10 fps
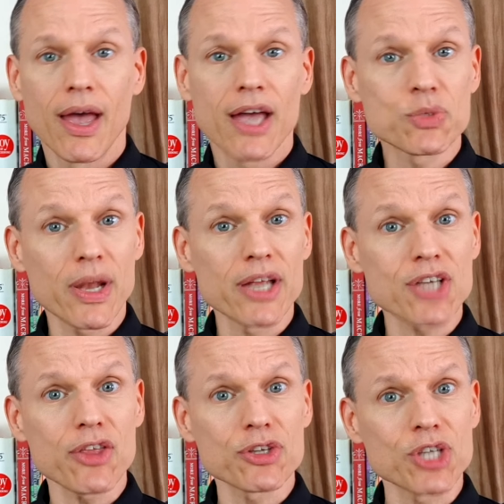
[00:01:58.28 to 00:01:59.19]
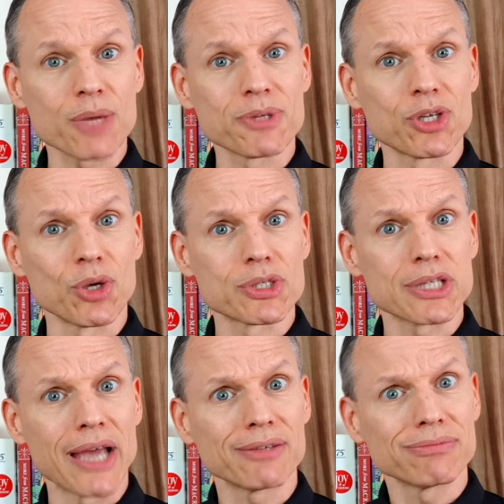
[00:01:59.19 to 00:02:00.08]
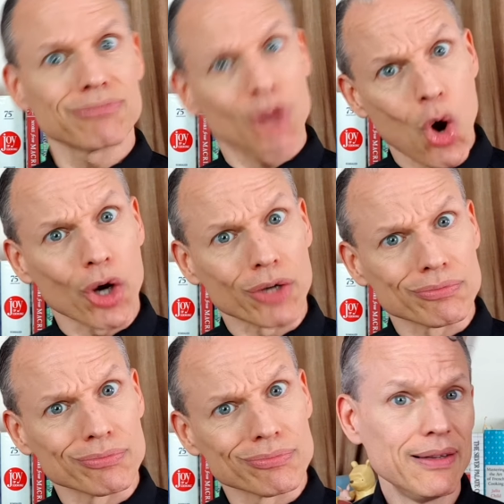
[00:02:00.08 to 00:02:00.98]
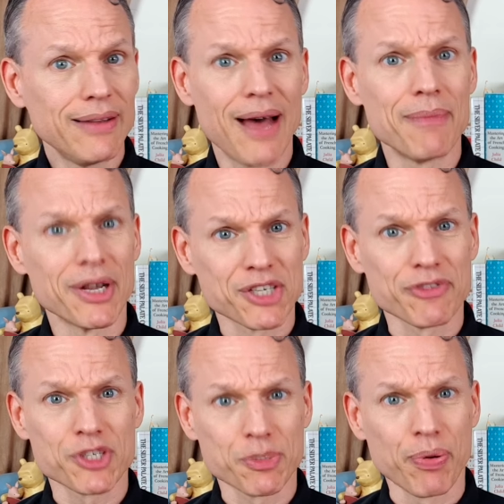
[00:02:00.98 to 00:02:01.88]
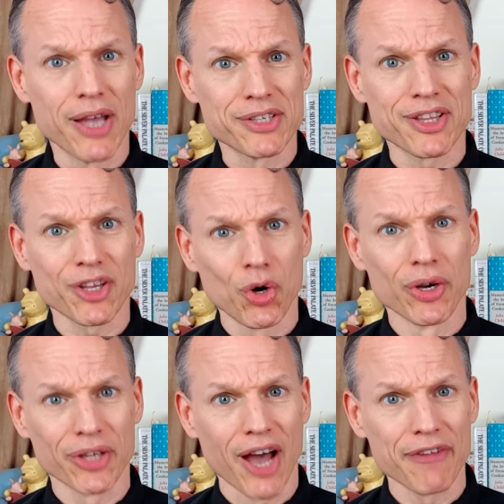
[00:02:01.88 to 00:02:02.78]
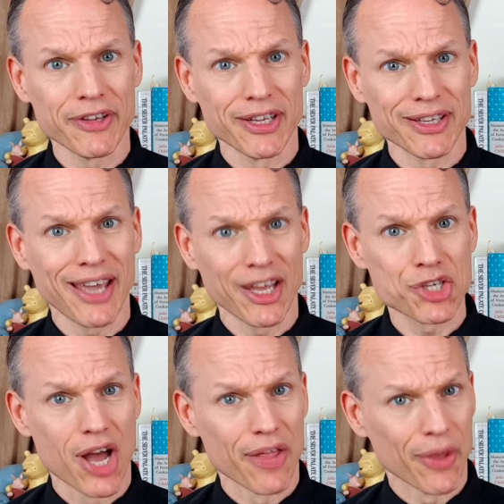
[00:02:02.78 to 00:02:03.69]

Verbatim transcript: as well as other substitutes like corn. Not much of a surprise that the corn coffee didn't catch on,